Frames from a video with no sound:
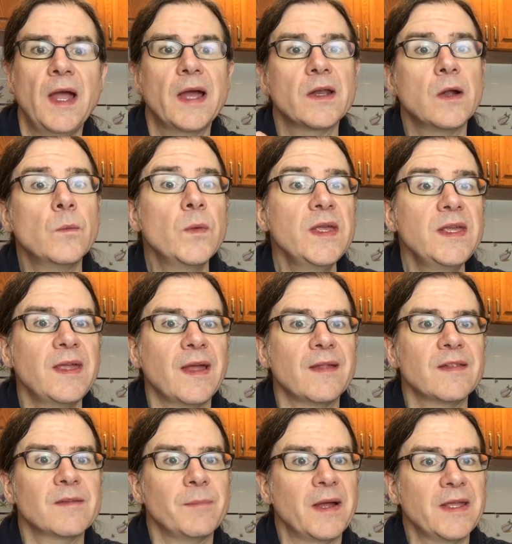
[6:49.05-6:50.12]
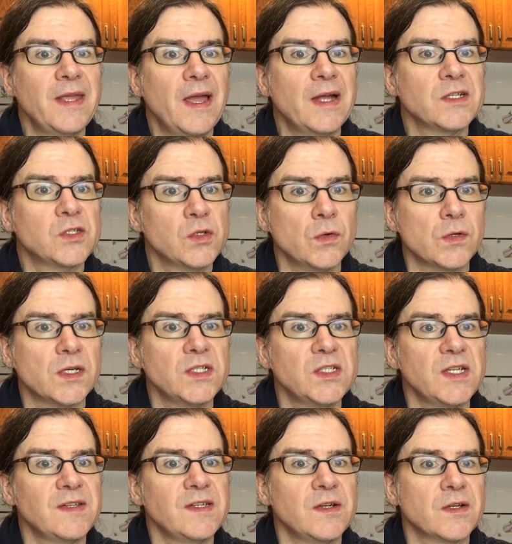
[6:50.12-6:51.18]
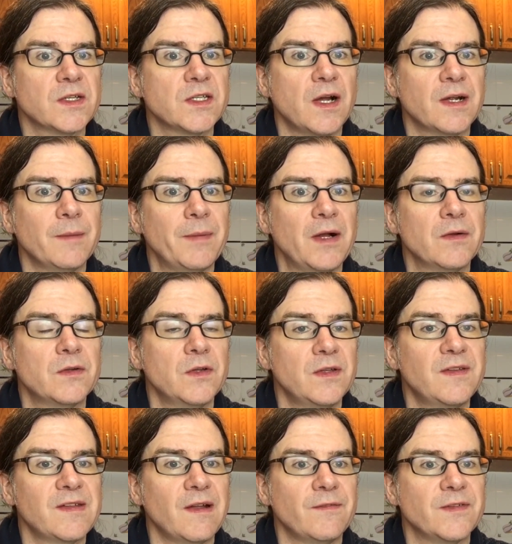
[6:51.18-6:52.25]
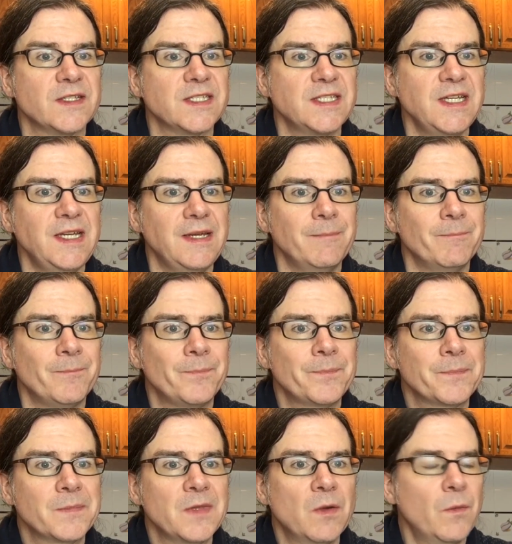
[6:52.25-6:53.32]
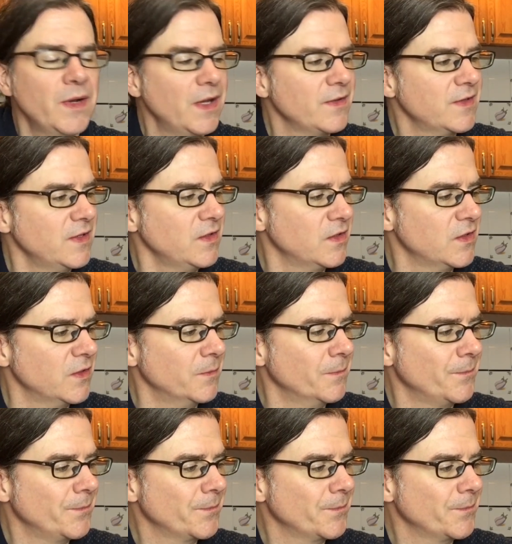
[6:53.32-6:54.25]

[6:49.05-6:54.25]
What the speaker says: And on weekends, my cat George is here to talk about good self-esteem. What else can you do?